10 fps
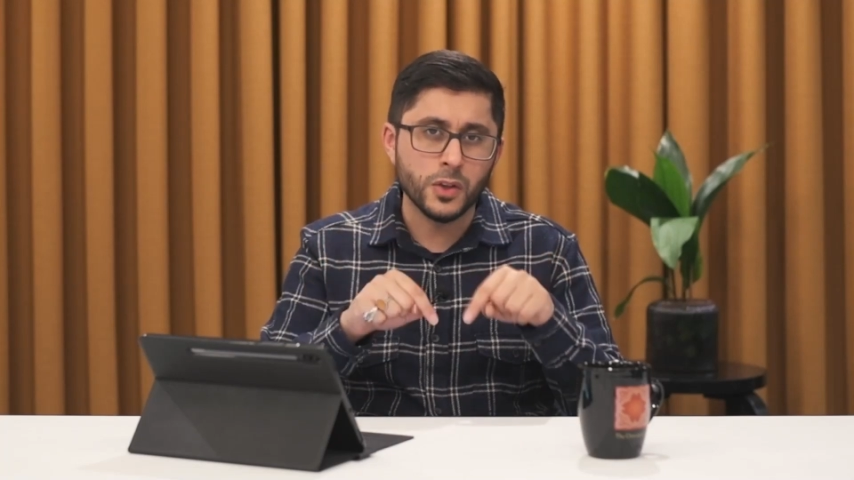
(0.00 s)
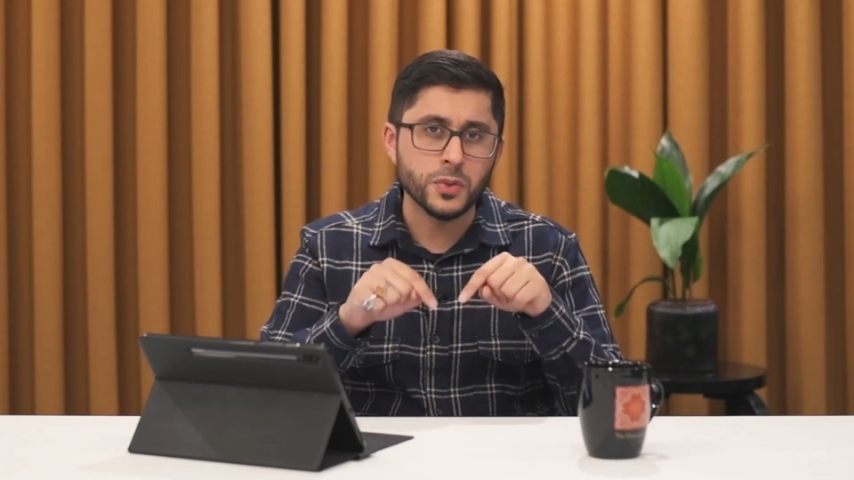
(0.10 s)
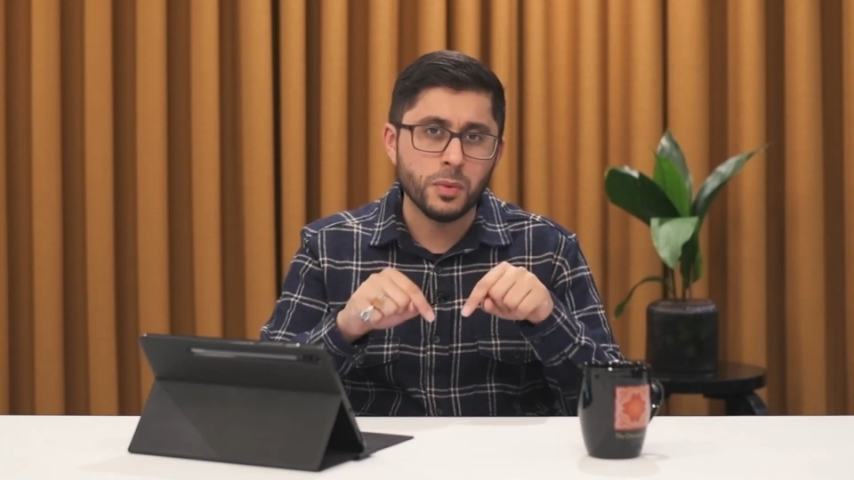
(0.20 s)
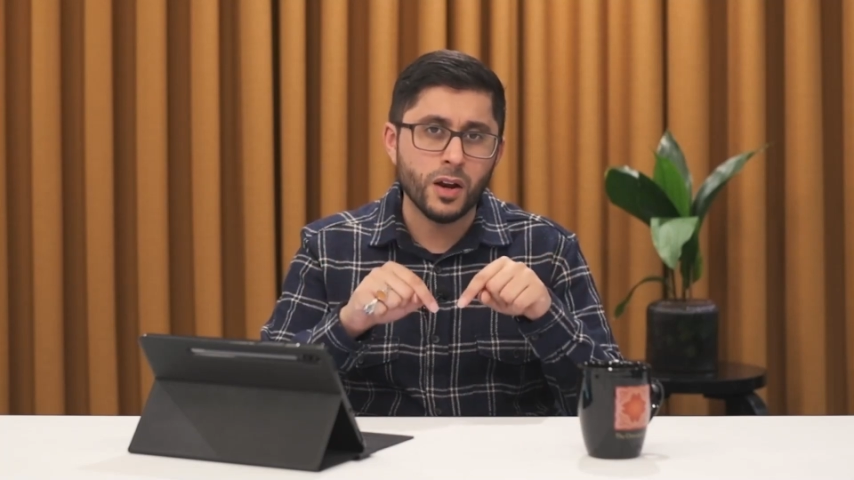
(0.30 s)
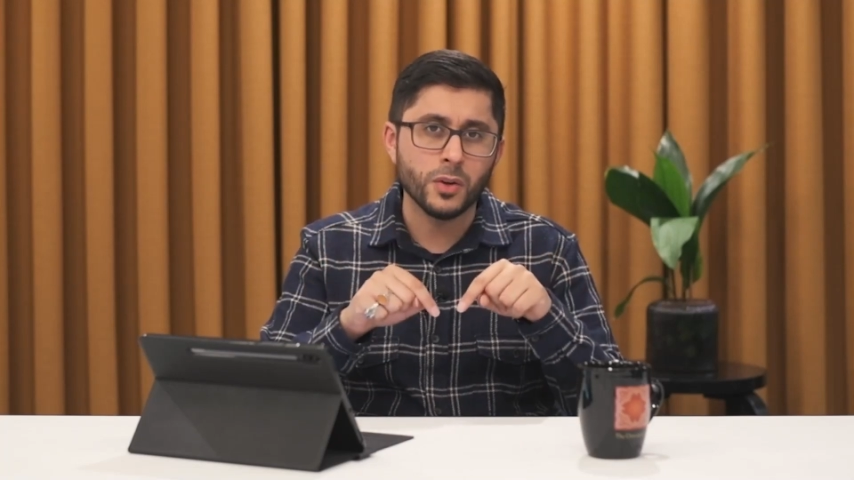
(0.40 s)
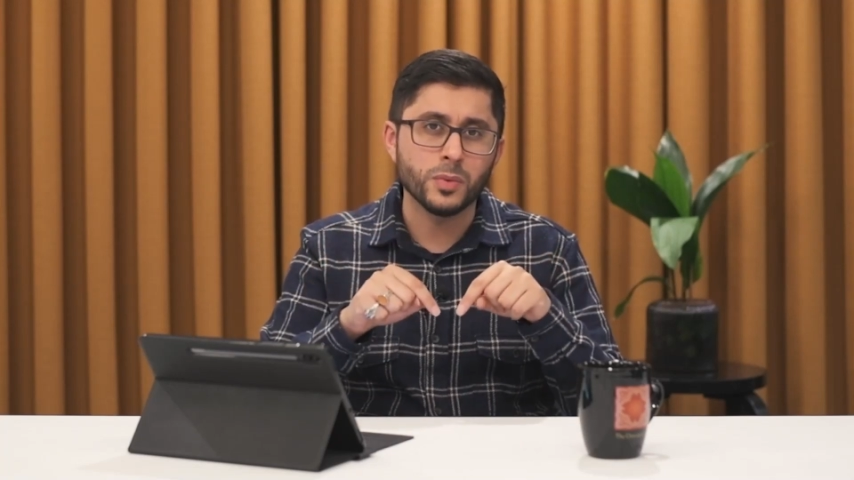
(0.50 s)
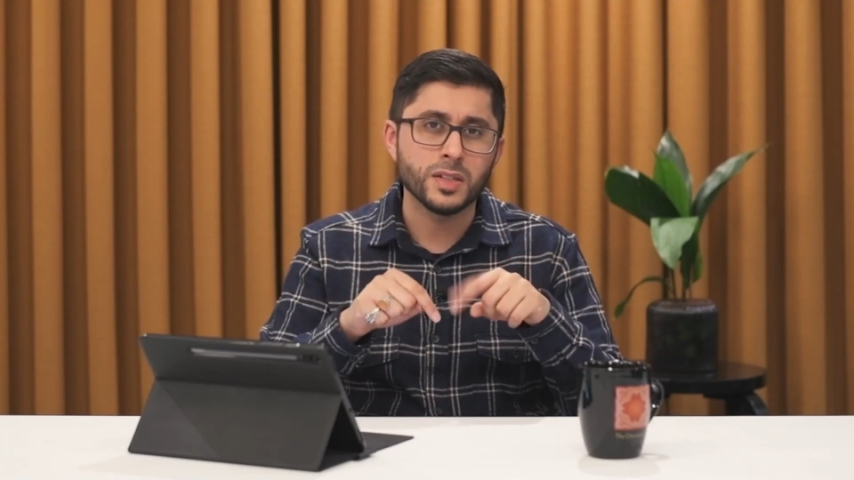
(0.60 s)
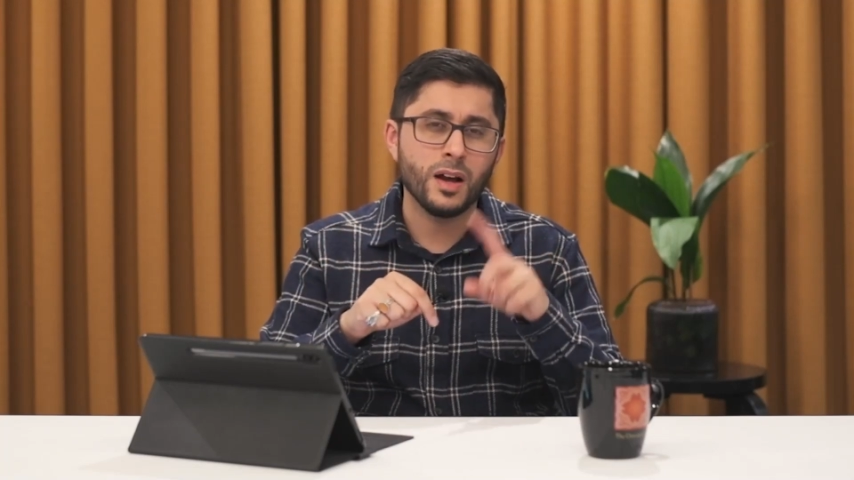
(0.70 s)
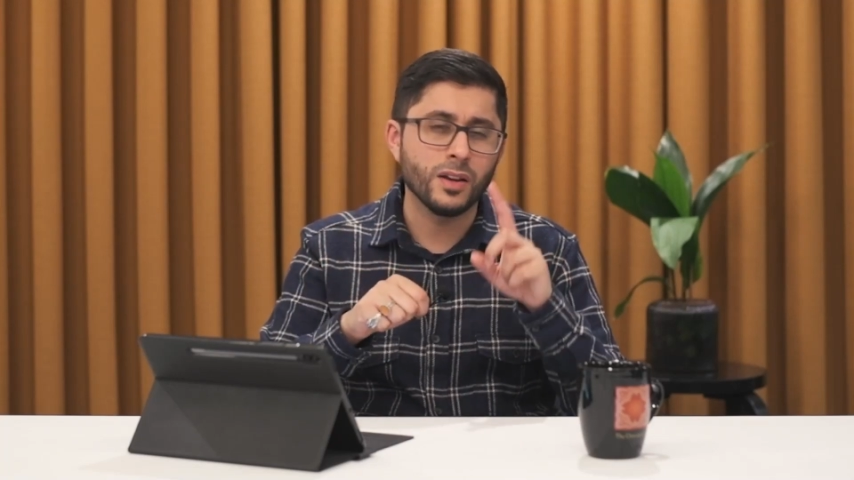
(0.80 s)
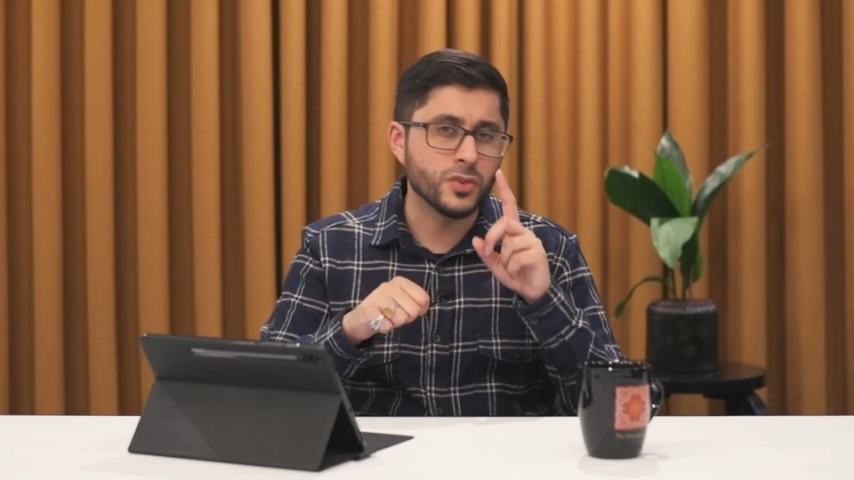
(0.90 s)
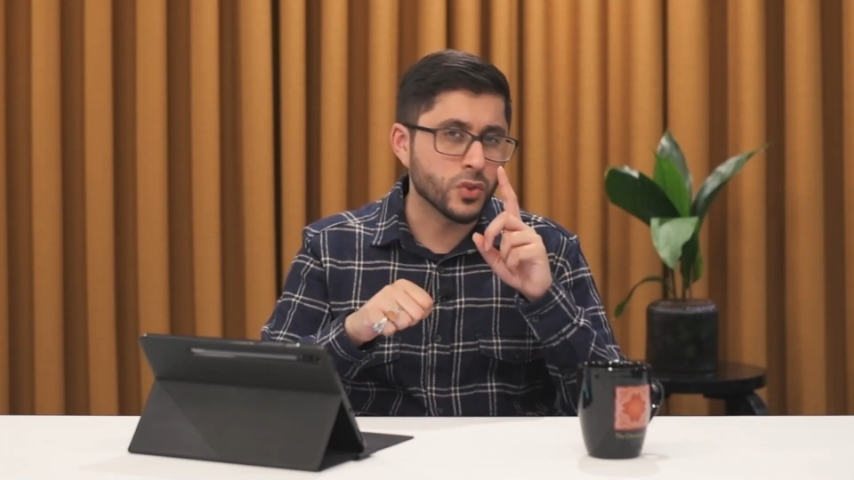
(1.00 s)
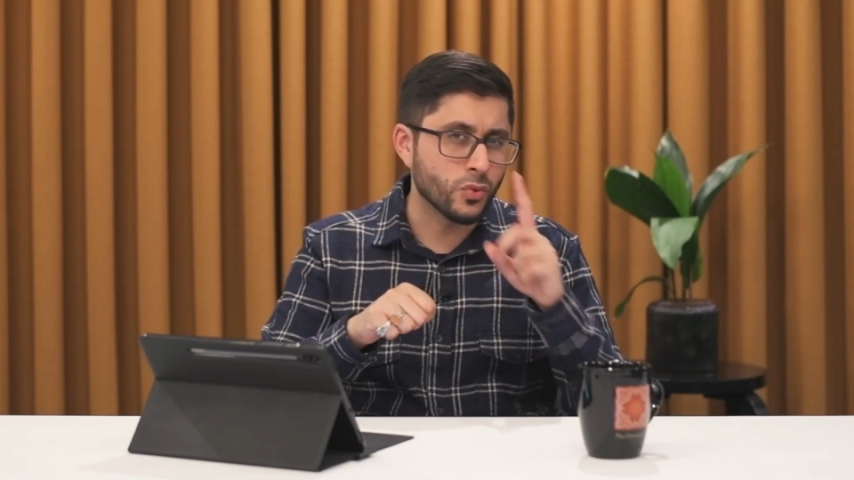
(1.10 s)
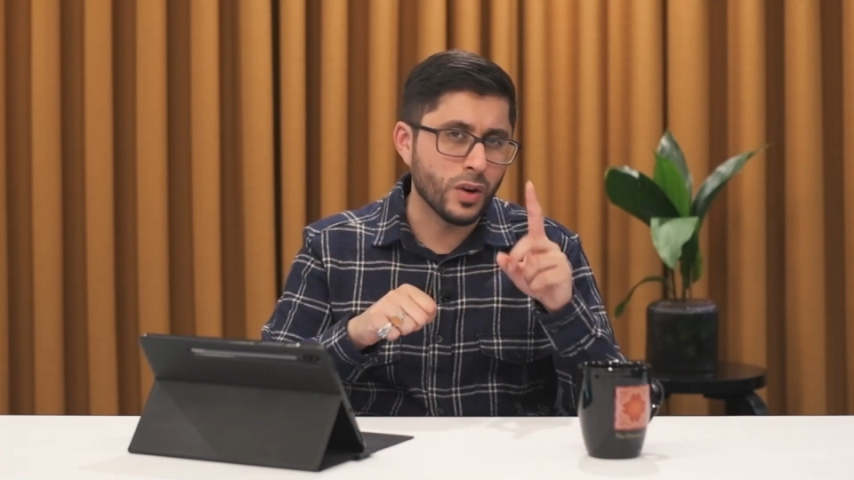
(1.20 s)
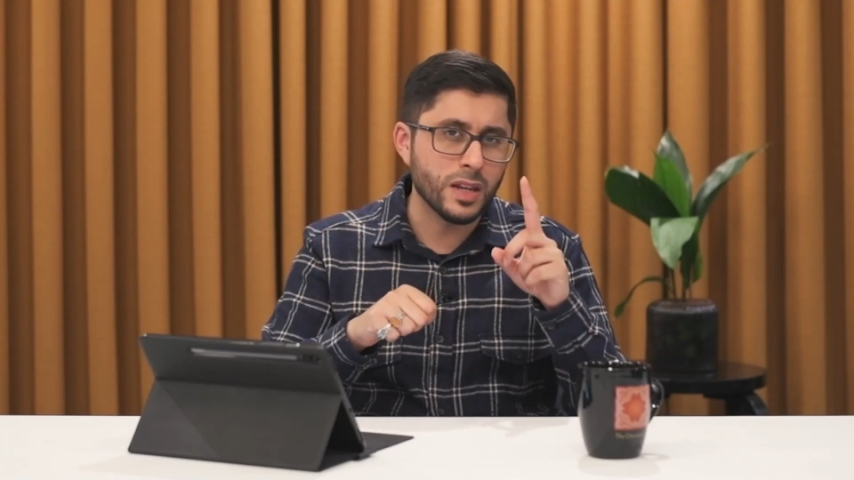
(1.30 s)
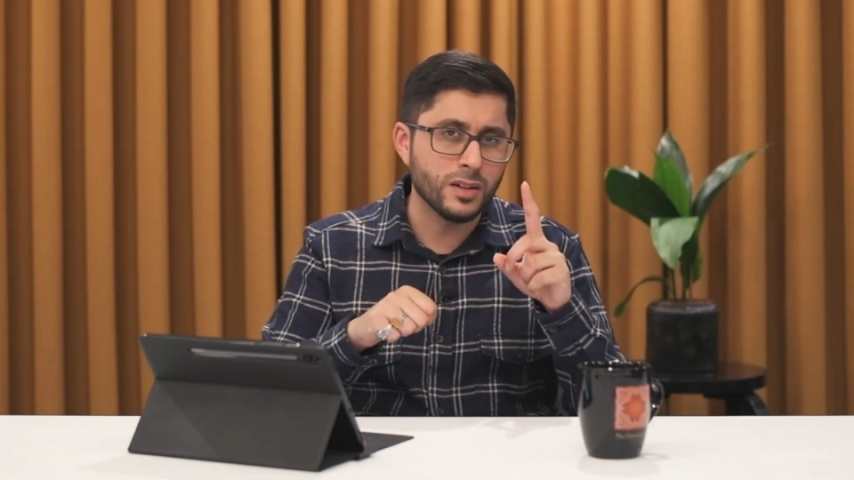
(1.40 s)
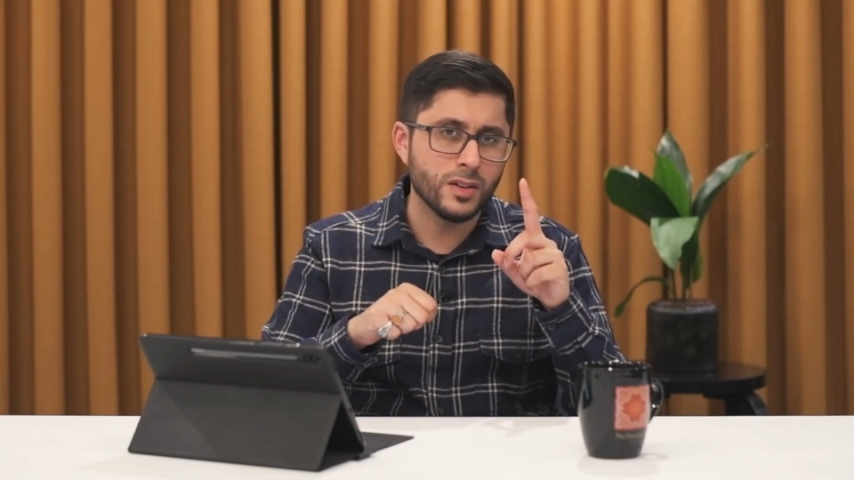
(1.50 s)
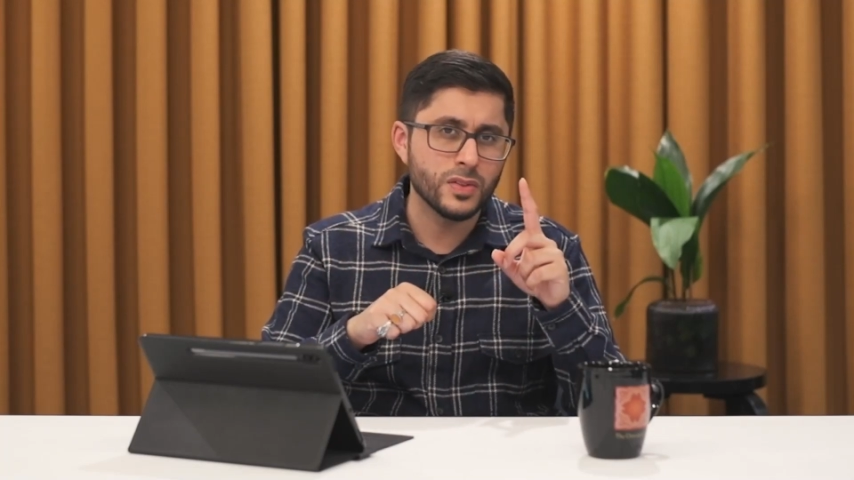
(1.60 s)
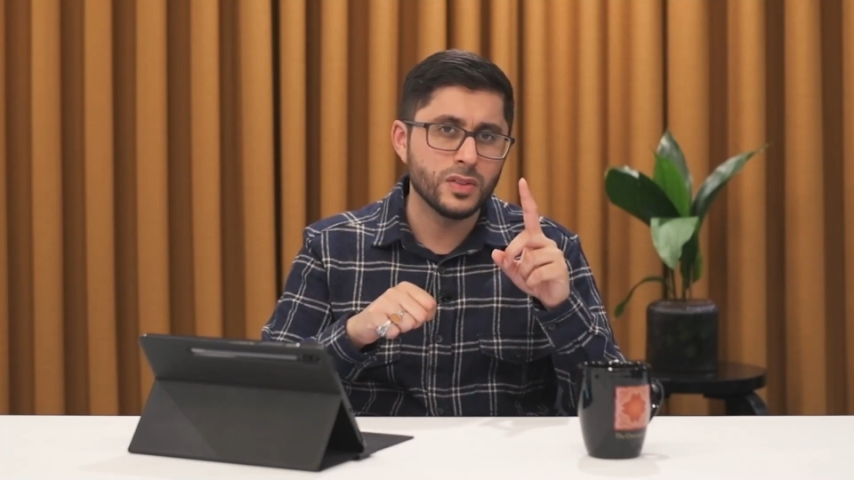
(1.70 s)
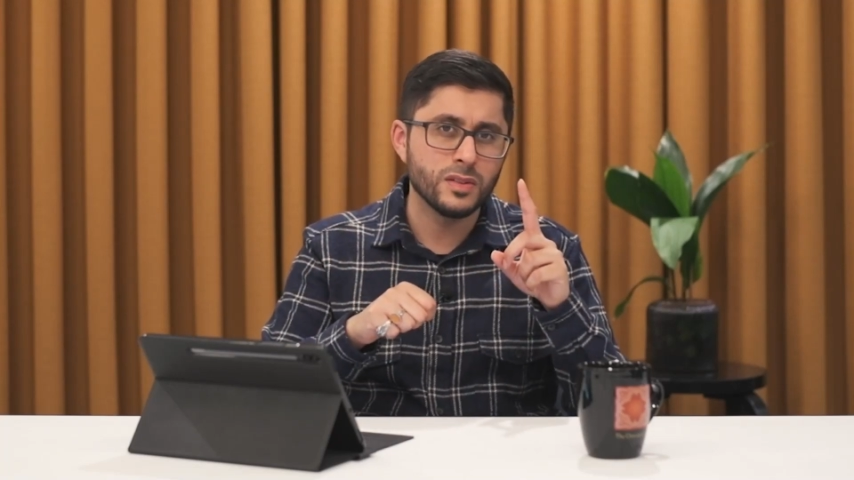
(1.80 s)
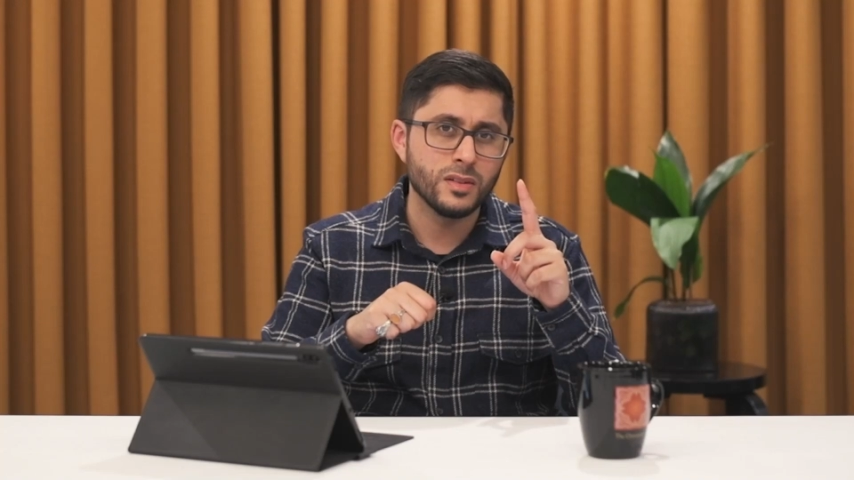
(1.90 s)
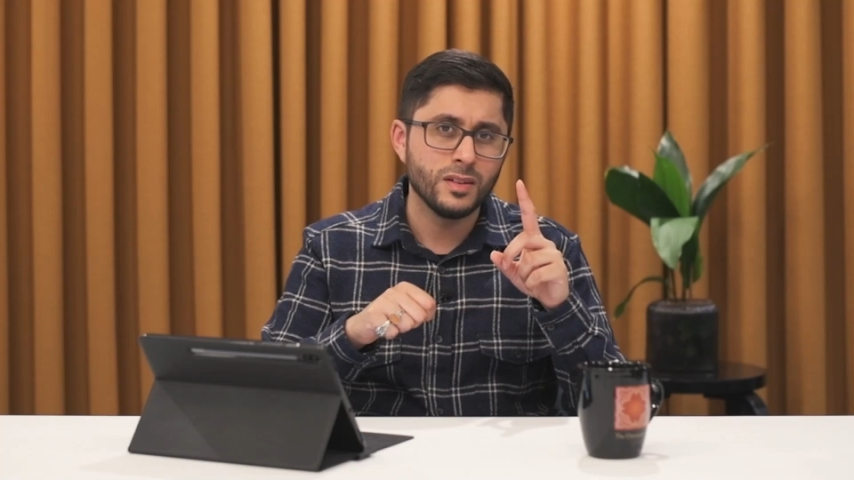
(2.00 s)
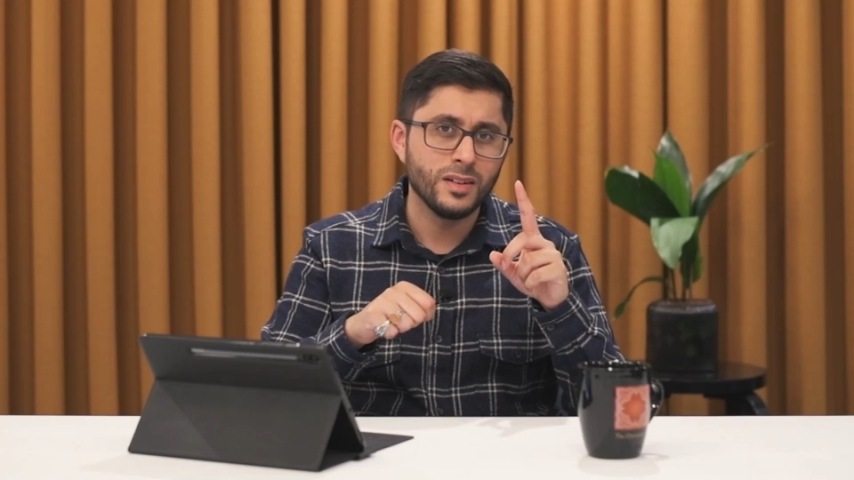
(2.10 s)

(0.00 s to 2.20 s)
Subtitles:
subhanahu wa ta'ala's greatness.